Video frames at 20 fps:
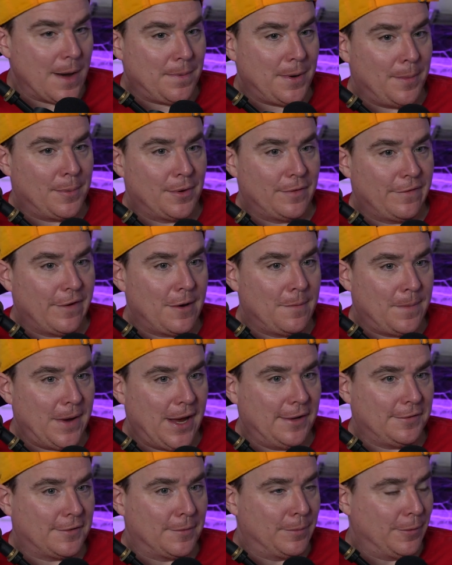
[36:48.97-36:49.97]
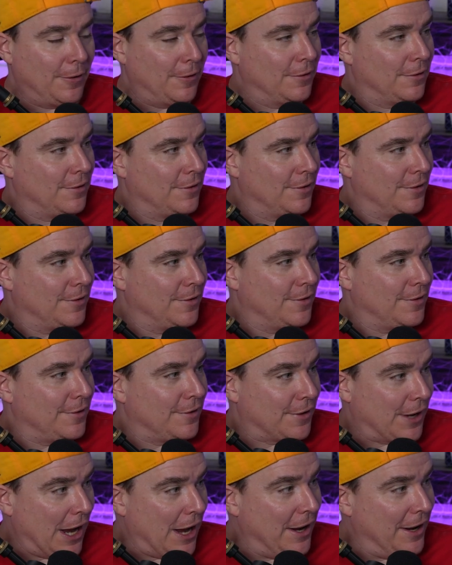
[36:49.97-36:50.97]
people invented basketball.
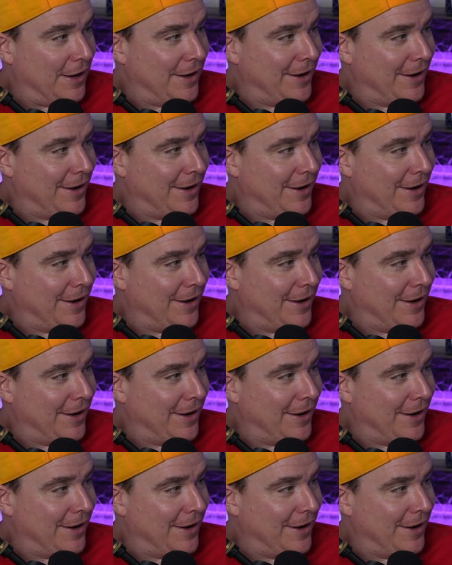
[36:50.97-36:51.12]
Okay?